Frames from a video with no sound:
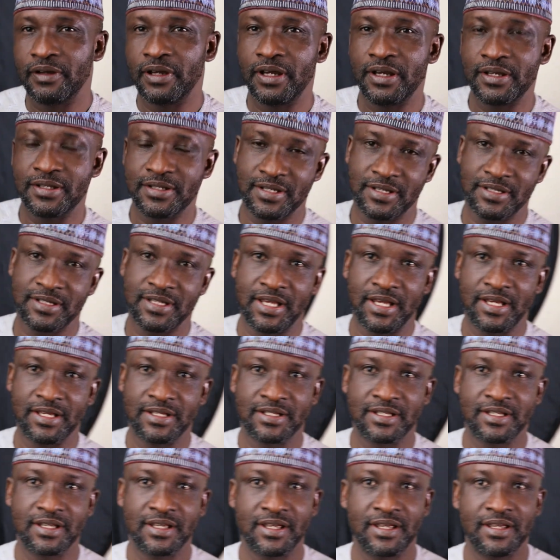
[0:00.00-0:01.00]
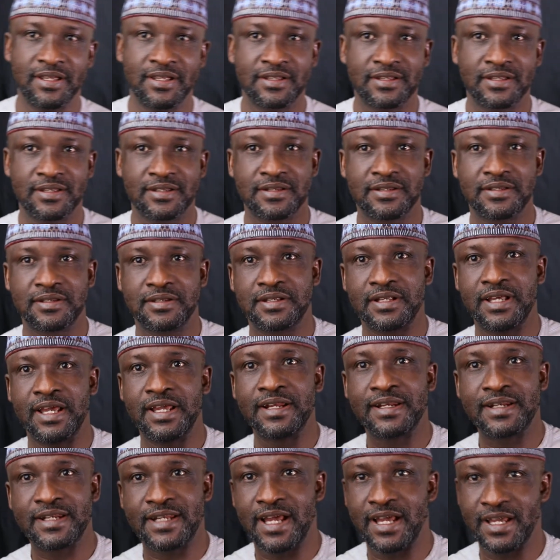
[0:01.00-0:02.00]
exercise is
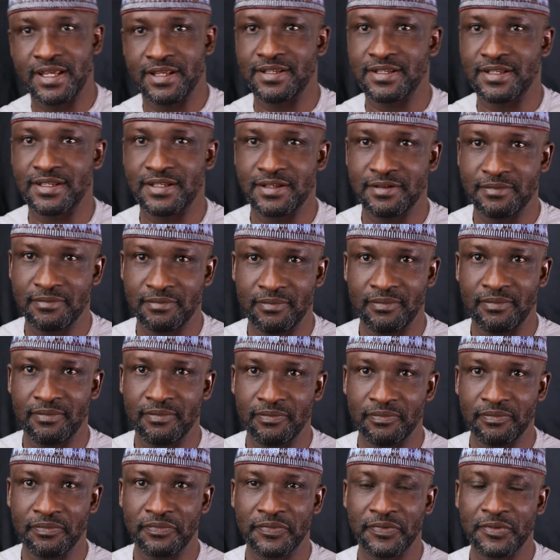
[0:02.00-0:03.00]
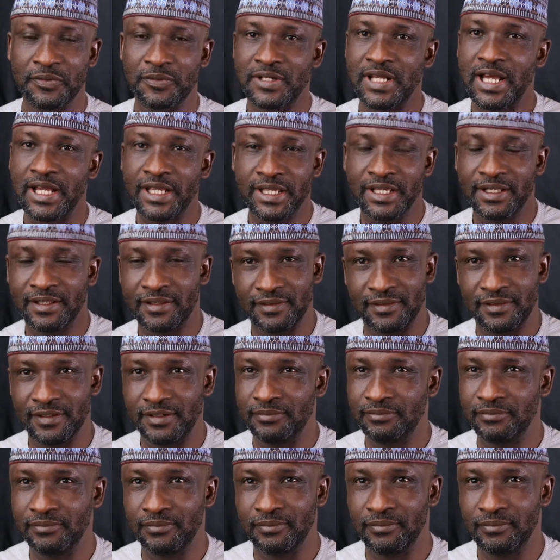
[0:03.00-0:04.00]
intense to target them?